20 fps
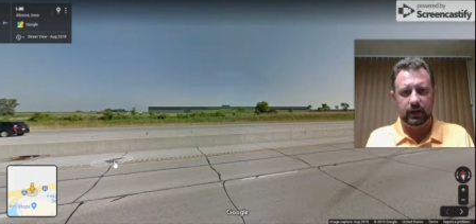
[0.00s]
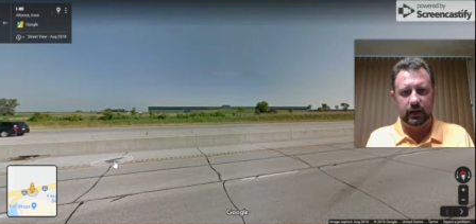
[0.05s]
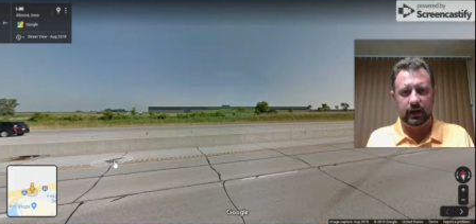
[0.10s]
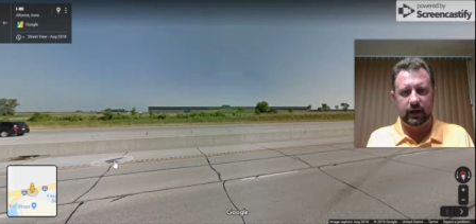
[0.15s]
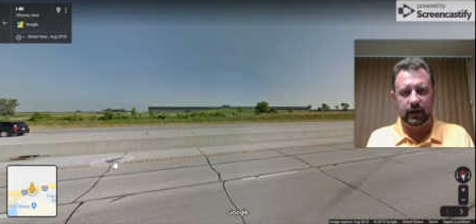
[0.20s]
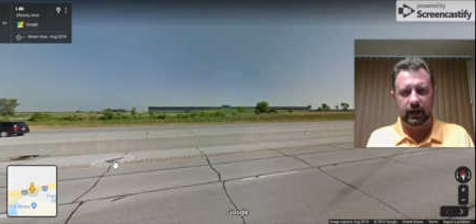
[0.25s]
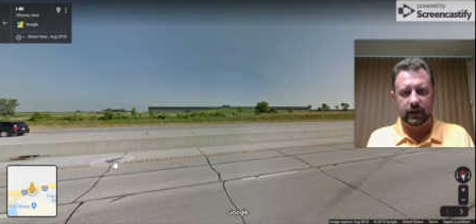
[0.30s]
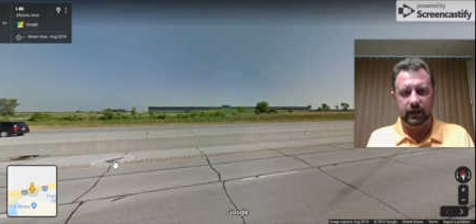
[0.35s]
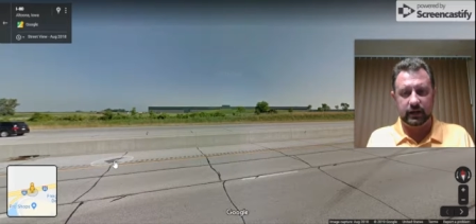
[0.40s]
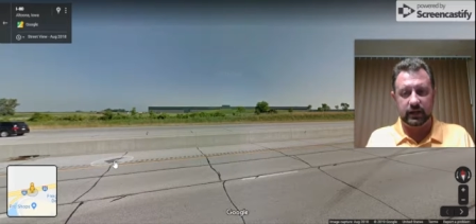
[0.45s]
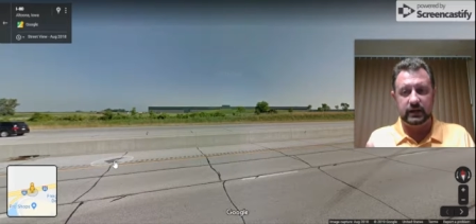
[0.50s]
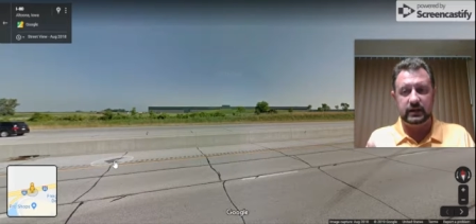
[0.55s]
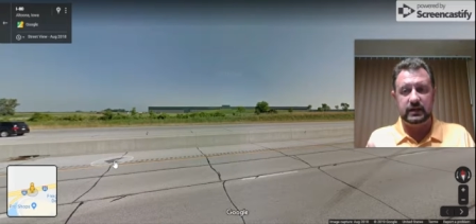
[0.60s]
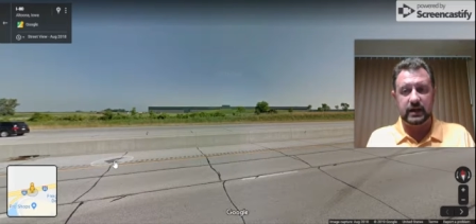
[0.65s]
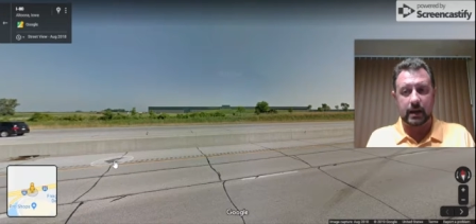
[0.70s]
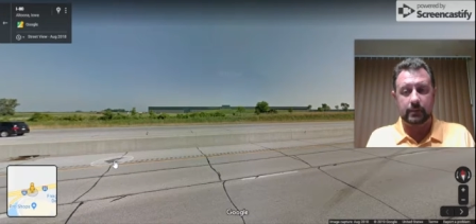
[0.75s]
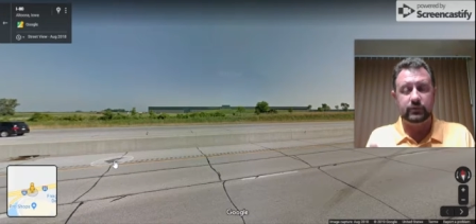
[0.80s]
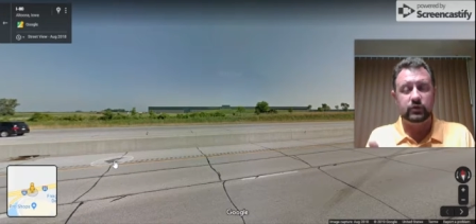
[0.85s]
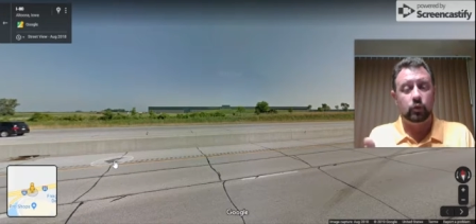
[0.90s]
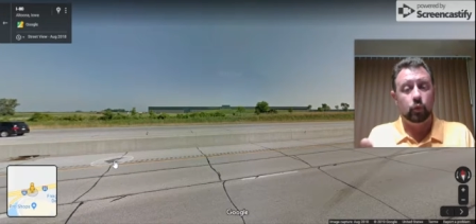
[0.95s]
uh, can
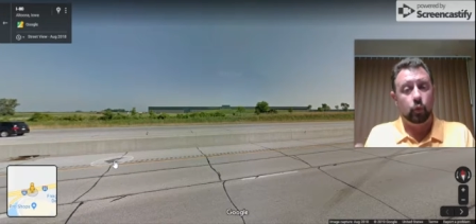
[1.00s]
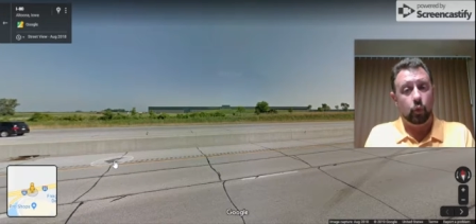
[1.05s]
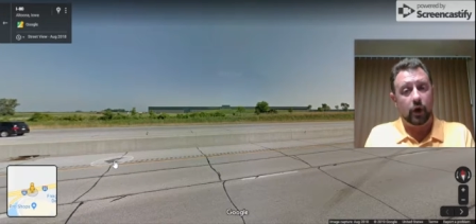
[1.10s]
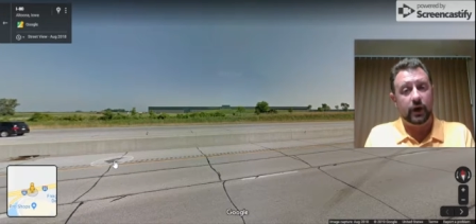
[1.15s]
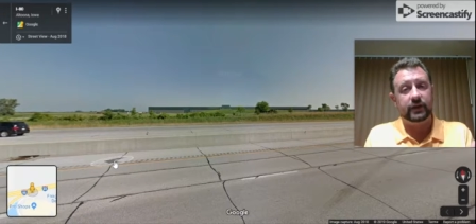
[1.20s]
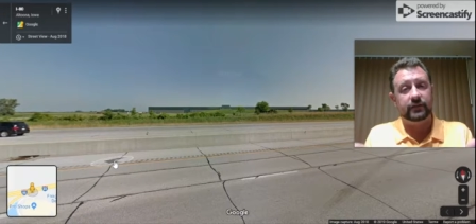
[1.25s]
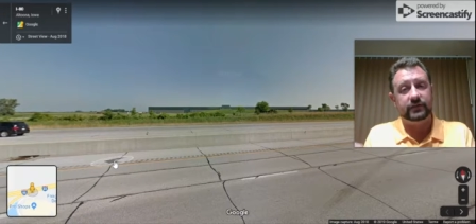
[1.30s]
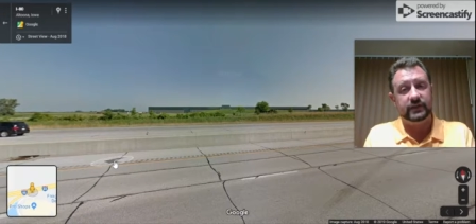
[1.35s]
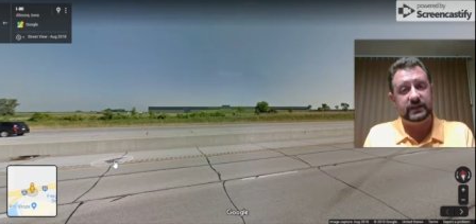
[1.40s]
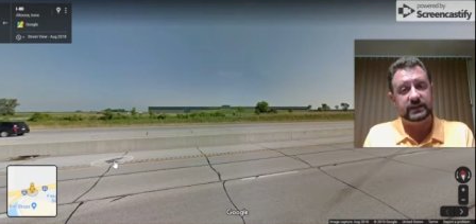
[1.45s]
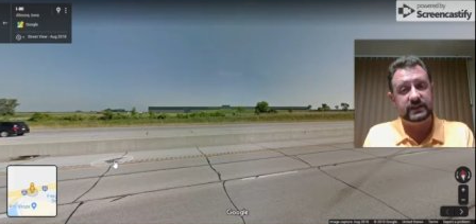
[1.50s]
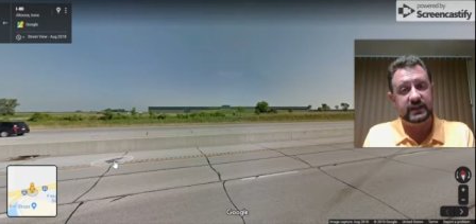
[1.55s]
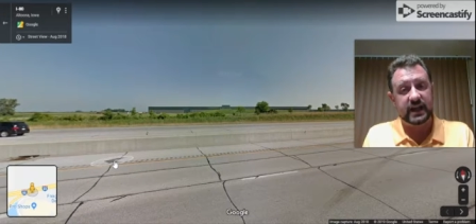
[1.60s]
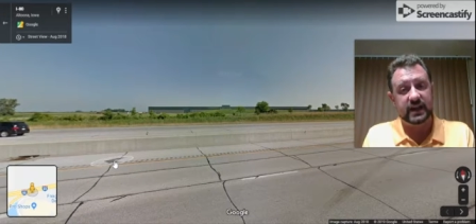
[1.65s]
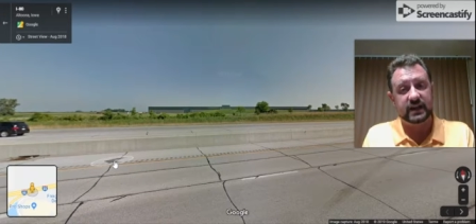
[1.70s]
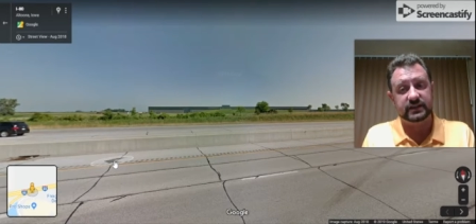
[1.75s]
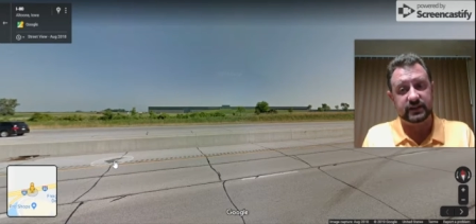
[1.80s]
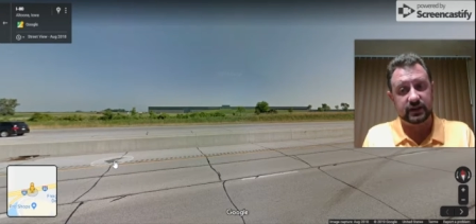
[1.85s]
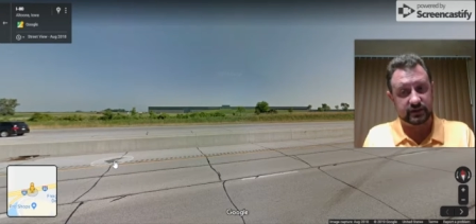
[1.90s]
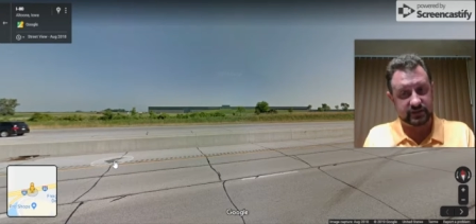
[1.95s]
come to one of these
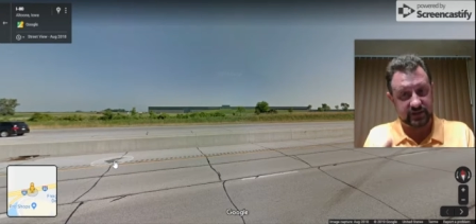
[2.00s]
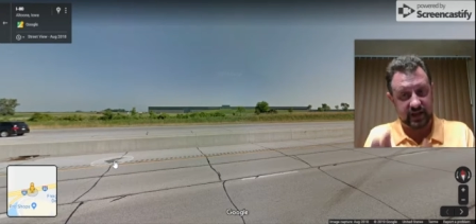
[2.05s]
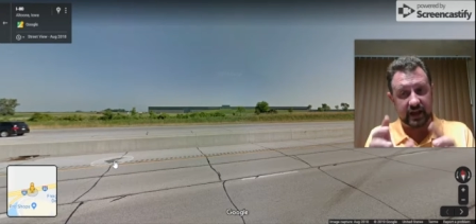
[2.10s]
data centers.